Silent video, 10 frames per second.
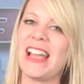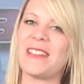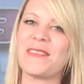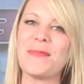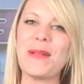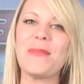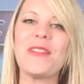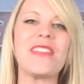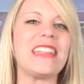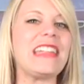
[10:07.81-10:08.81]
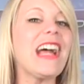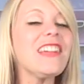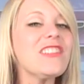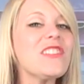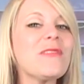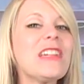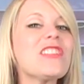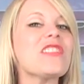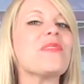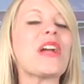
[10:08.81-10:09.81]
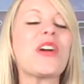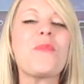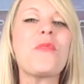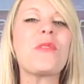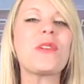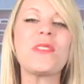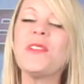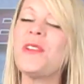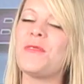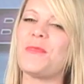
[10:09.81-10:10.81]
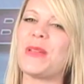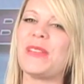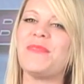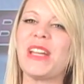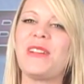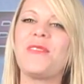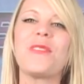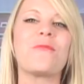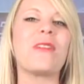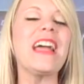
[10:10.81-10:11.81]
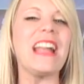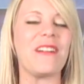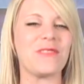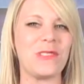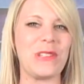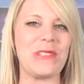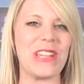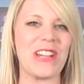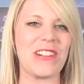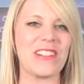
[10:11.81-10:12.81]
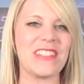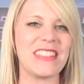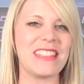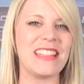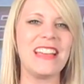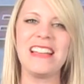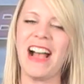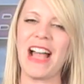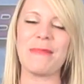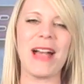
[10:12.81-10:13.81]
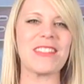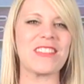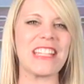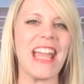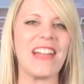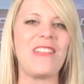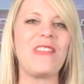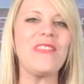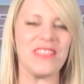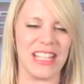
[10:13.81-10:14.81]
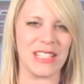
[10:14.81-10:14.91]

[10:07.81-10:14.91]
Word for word: And remember, the next generation of Airborne will be unveiled right after New Year's. I'm Ashley Hale.